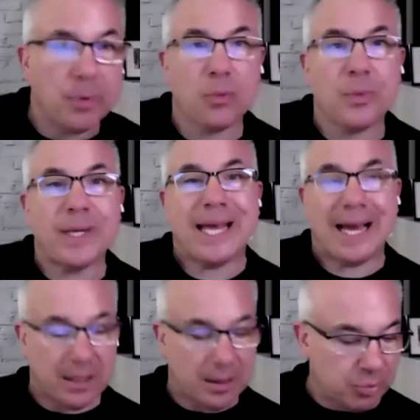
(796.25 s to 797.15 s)

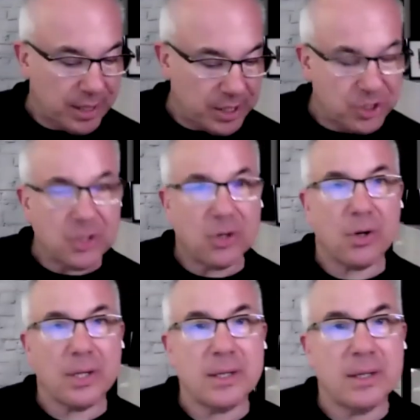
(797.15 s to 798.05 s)
recalibration
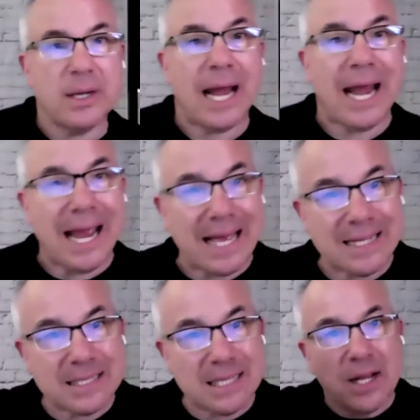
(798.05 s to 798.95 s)
on,
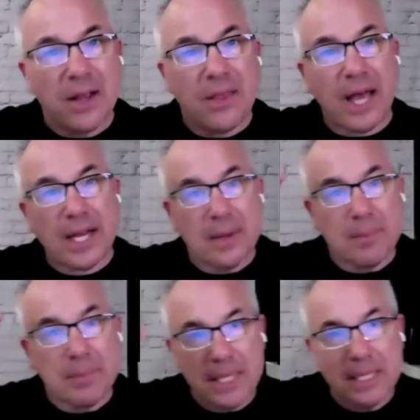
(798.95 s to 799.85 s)
and
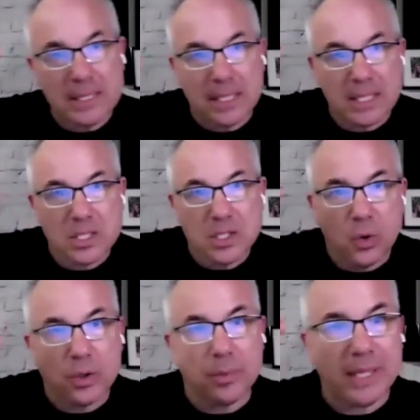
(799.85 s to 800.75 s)
that piece that is
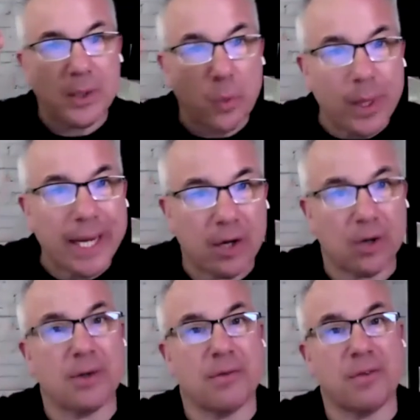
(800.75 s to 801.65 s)
notably weak
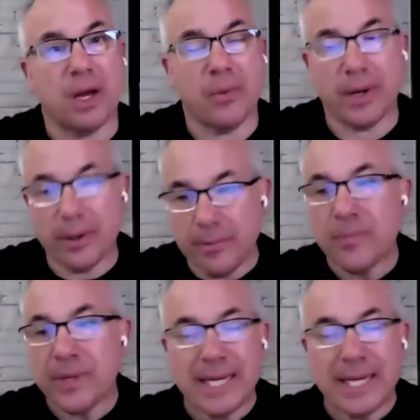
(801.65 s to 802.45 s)
on the flywheel